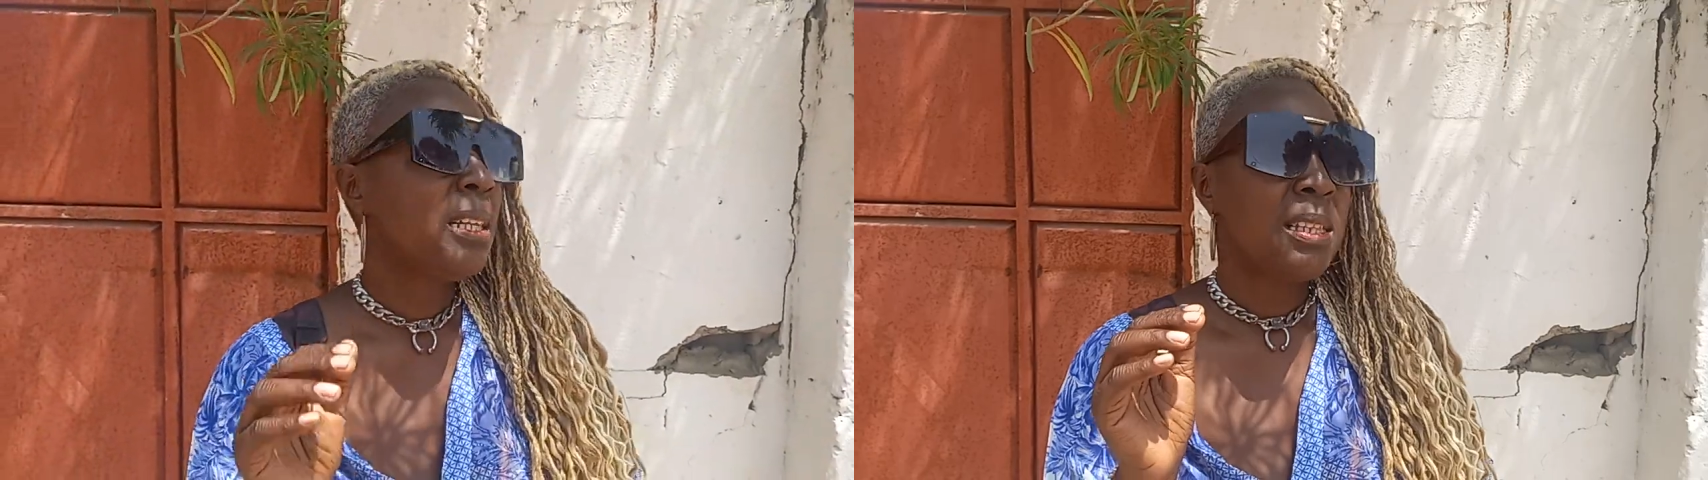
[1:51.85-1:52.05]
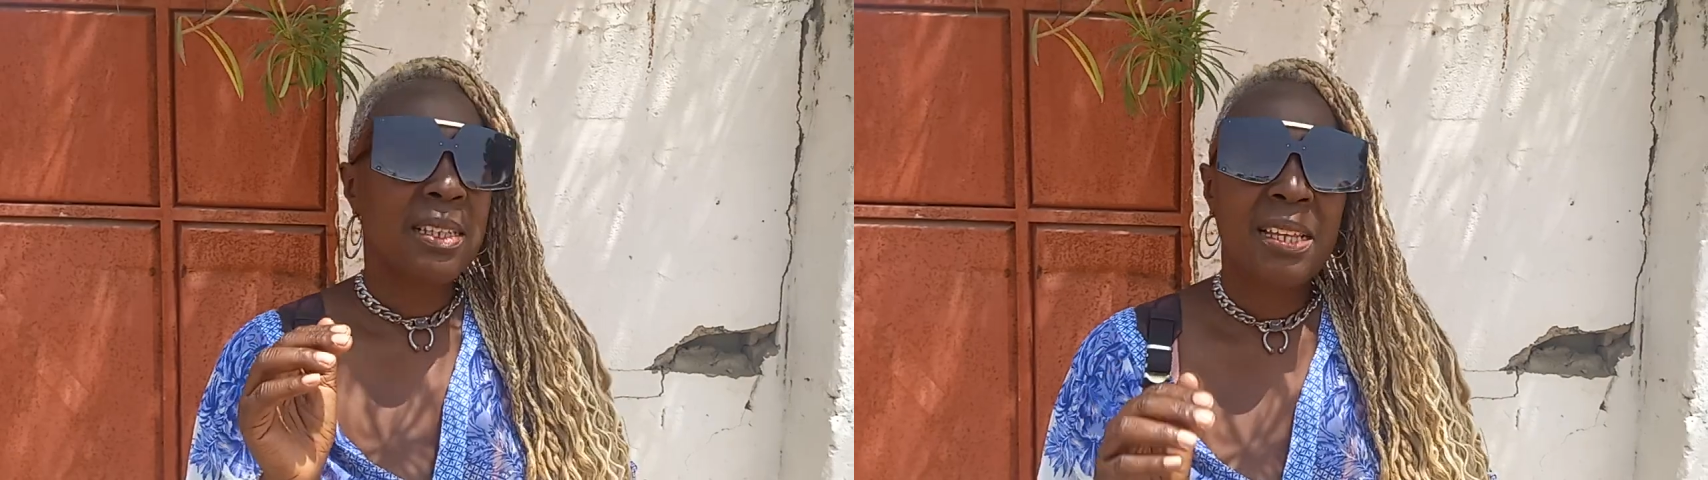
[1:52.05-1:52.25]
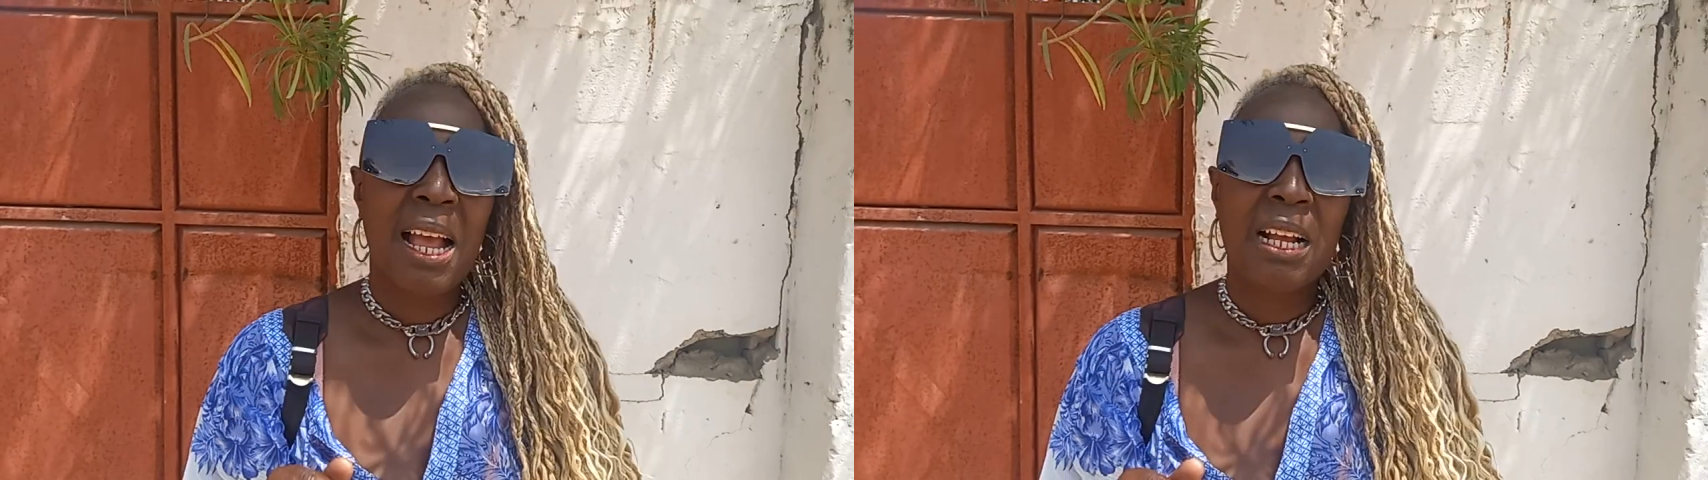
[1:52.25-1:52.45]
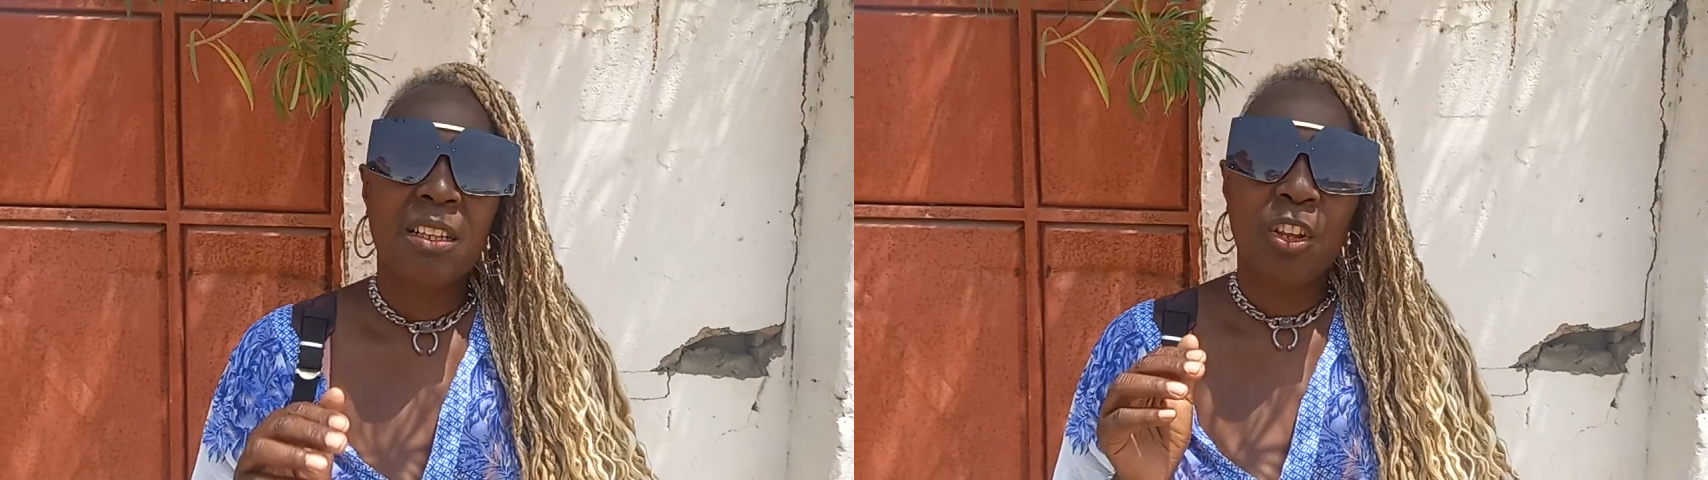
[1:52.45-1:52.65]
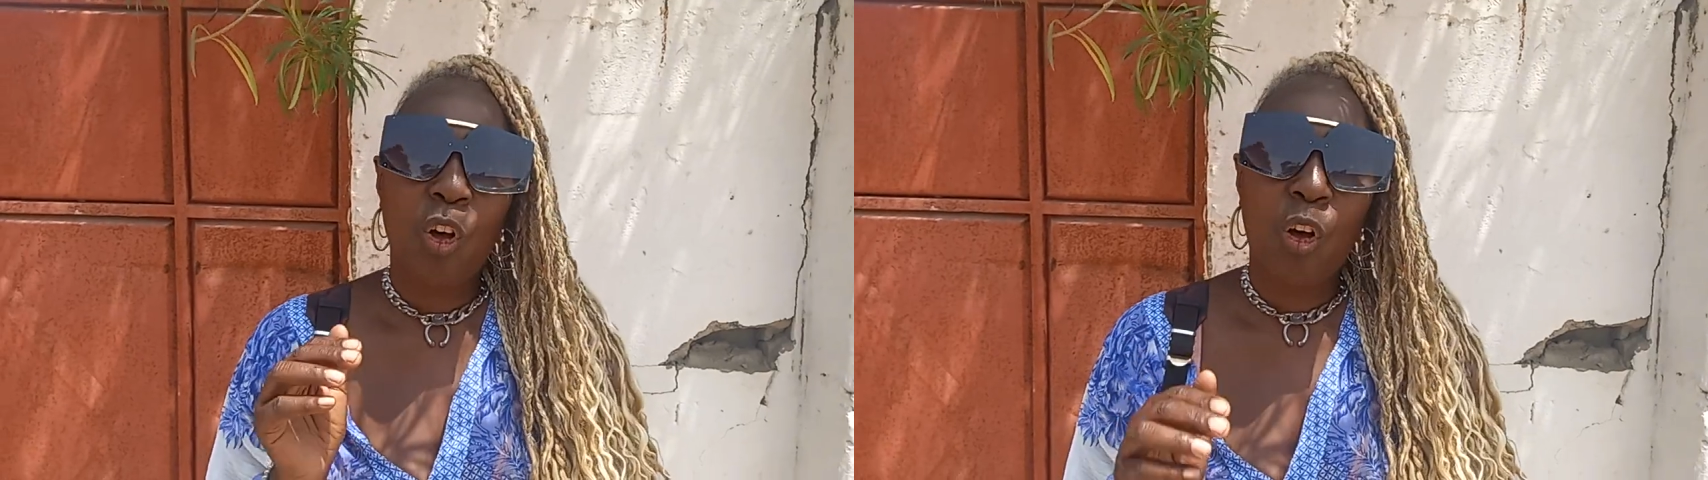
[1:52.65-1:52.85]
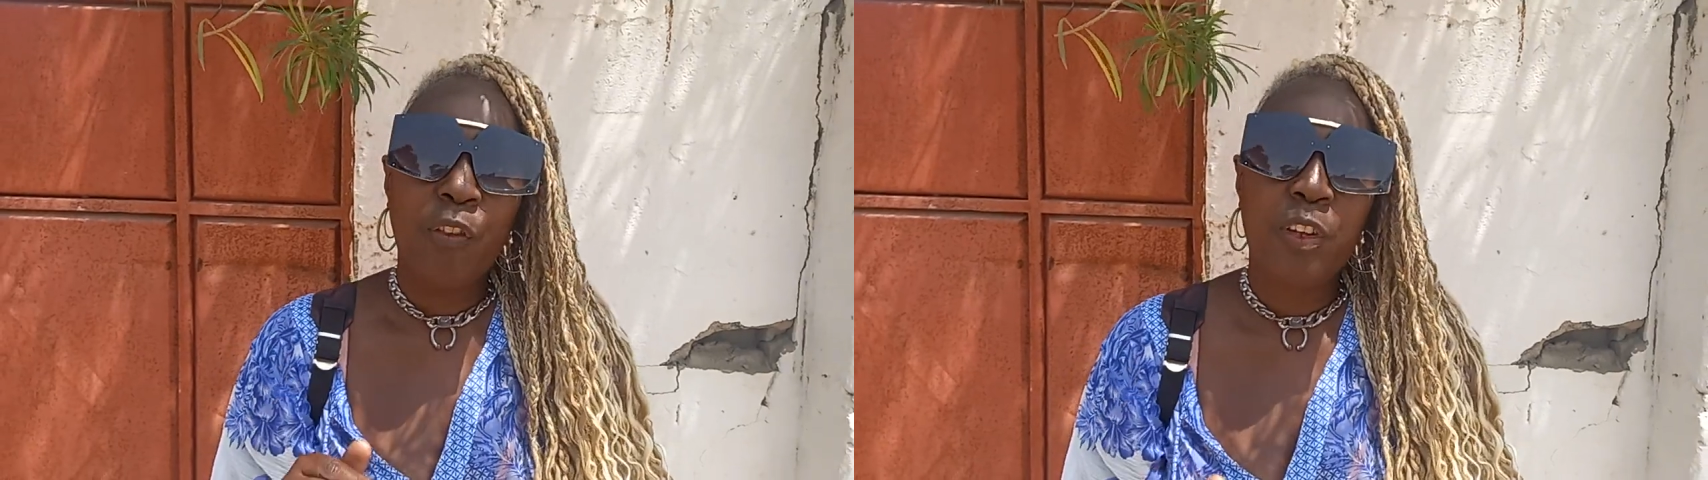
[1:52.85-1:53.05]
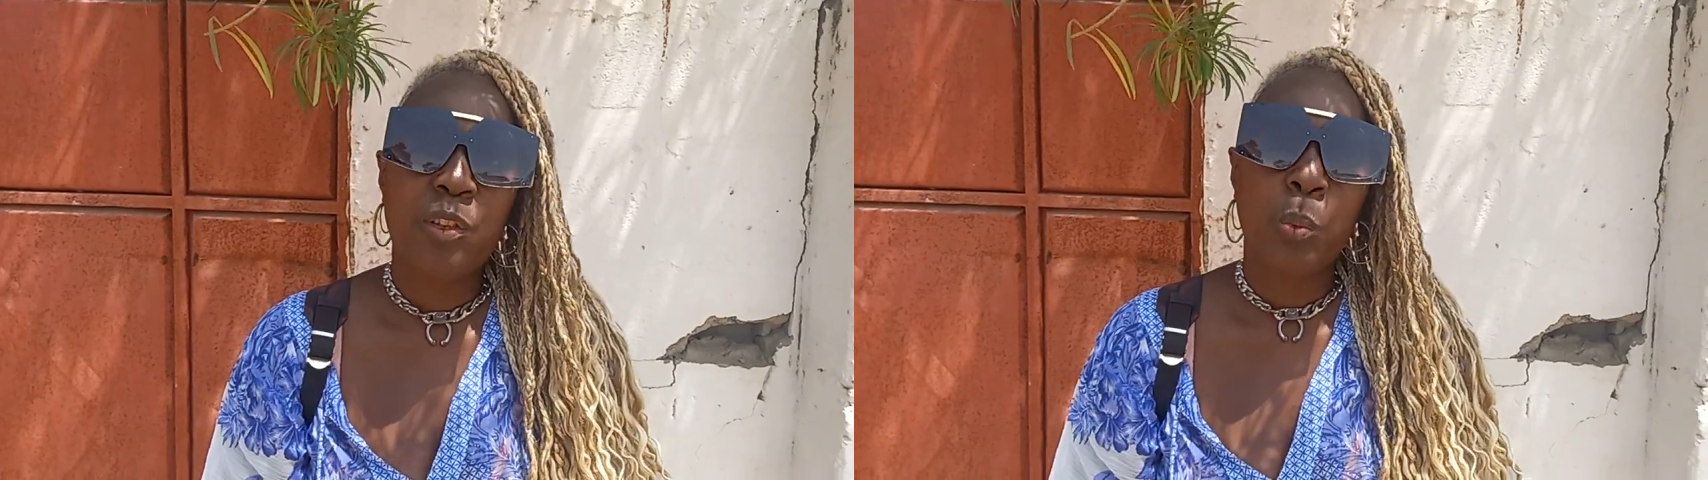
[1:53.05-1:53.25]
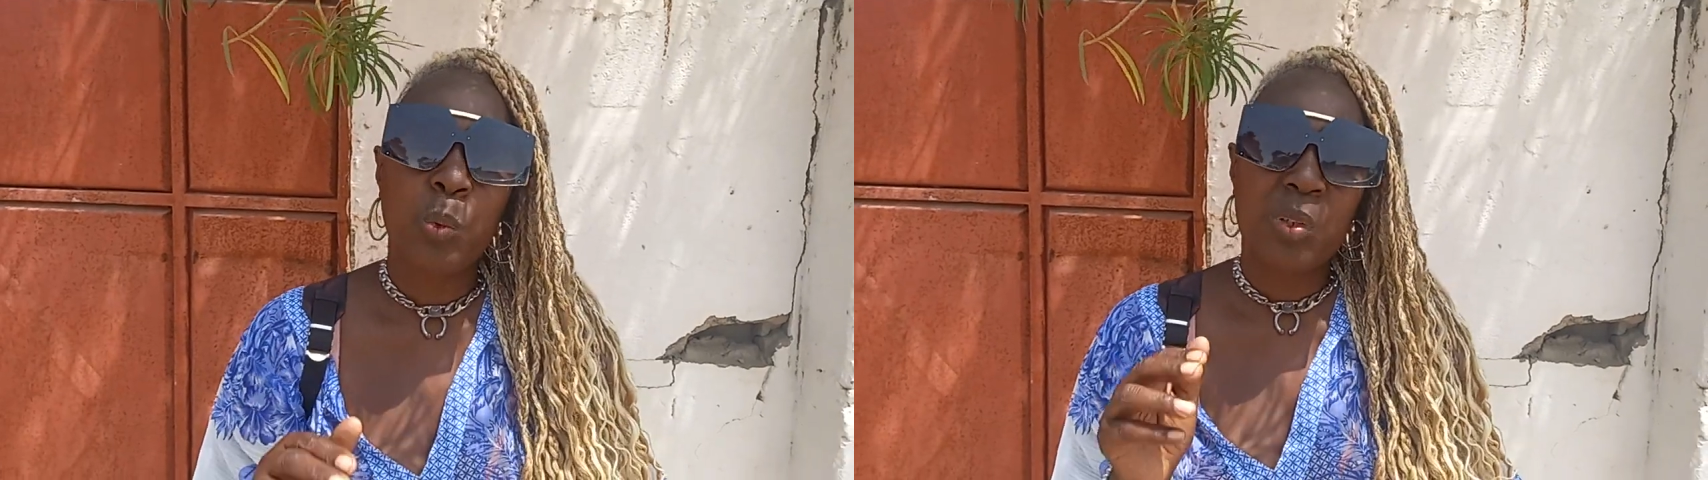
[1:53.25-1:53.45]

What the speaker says: the tax office will